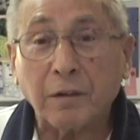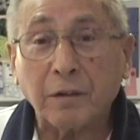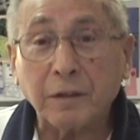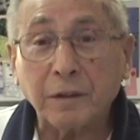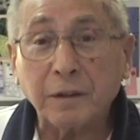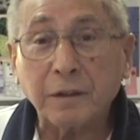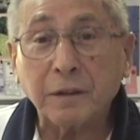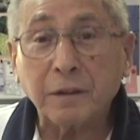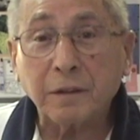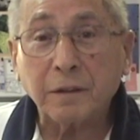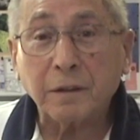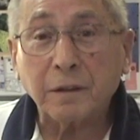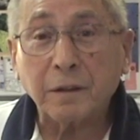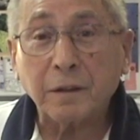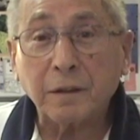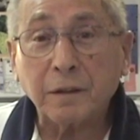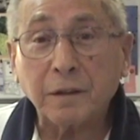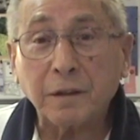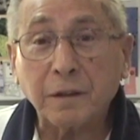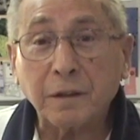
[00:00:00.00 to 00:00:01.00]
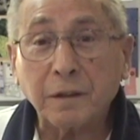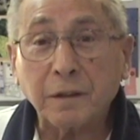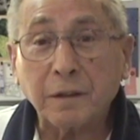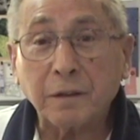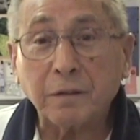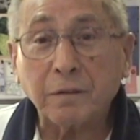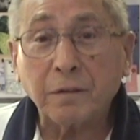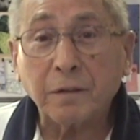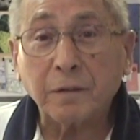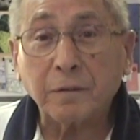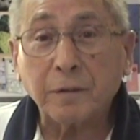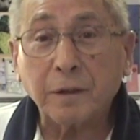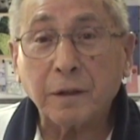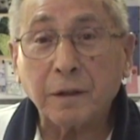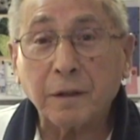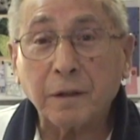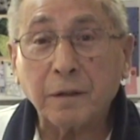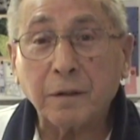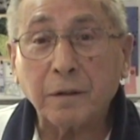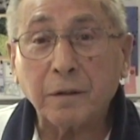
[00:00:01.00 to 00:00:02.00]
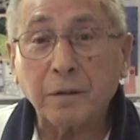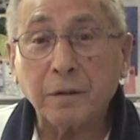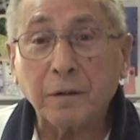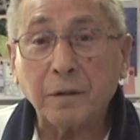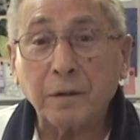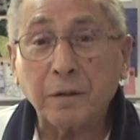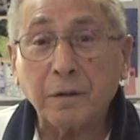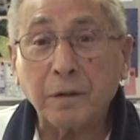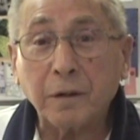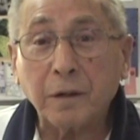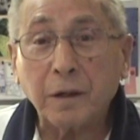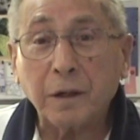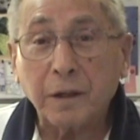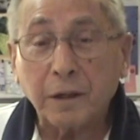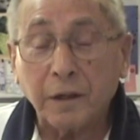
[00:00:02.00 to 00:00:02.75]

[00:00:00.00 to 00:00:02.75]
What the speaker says: It was the height of like the hippie era.